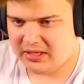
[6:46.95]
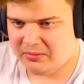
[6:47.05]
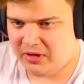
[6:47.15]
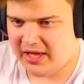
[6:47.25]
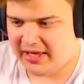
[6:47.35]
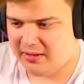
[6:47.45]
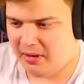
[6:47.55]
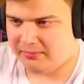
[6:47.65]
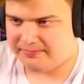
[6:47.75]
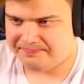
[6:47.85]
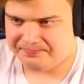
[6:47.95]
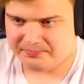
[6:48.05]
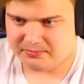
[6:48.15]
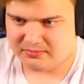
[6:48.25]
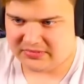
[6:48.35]
But hey, come on.
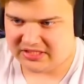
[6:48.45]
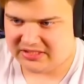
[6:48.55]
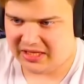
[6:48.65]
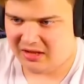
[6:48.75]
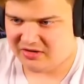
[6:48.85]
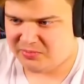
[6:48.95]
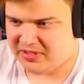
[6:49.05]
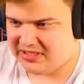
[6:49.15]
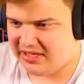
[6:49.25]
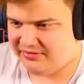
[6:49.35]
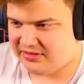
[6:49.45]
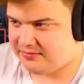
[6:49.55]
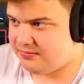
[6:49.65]
Still a lot of spins left.